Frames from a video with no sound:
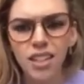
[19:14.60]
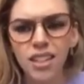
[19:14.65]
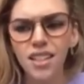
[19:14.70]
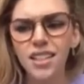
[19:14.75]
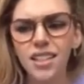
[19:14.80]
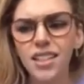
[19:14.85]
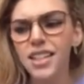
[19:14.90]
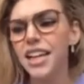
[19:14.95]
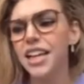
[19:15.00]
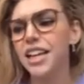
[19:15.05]

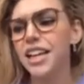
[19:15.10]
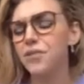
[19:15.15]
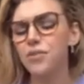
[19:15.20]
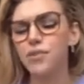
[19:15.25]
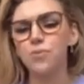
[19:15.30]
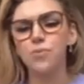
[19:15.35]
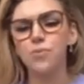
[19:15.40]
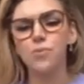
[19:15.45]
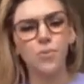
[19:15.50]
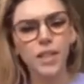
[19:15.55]
And I was
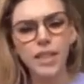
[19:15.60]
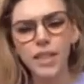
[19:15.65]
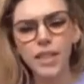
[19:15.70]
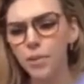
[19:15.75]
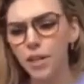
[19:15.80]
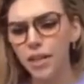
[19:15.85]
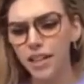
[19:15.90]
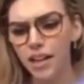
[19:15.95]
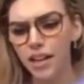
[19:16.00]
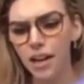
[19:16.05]
just really
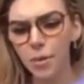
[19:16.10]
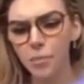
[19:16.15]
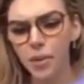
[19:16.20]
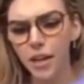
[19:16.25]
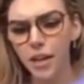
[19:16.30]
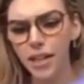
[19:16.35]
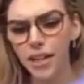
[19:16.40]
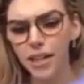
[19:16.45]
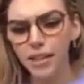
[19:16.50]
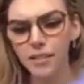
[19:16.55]
weirded out by
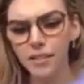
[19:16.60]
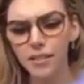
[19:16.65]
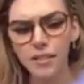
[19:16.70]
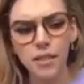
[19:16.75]
it.